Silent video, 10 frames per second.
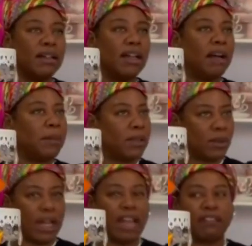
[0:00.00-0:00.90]
a better
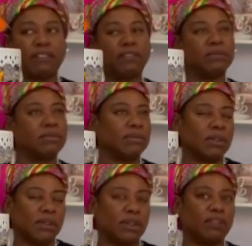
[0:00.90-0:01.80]
life
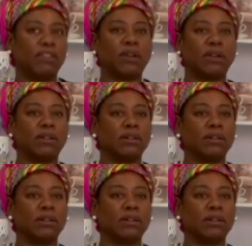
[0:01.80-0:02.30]
you know, for